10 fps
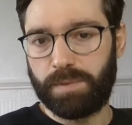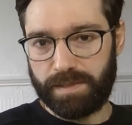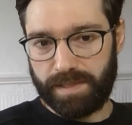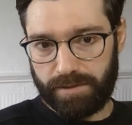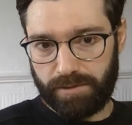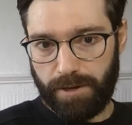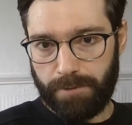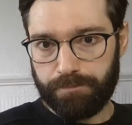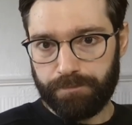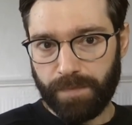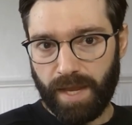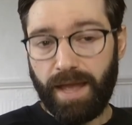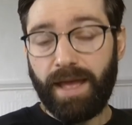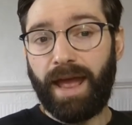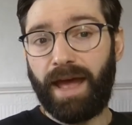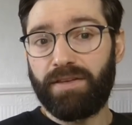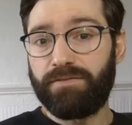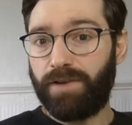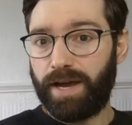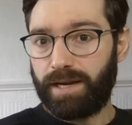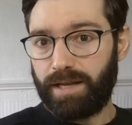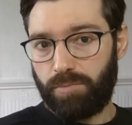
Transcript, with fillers: etc. And then finally, a